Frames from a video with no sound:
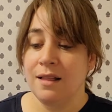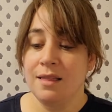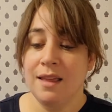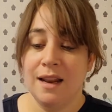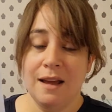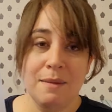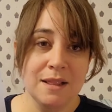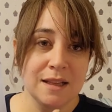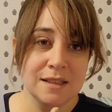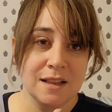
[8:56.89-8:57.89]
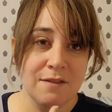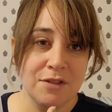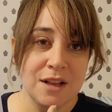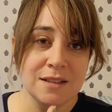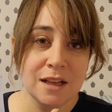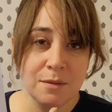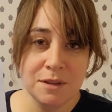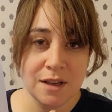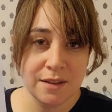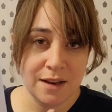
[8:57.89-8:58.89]
Then I have my list of things that could be
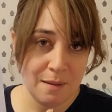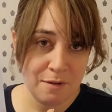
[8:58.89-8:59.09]
done the night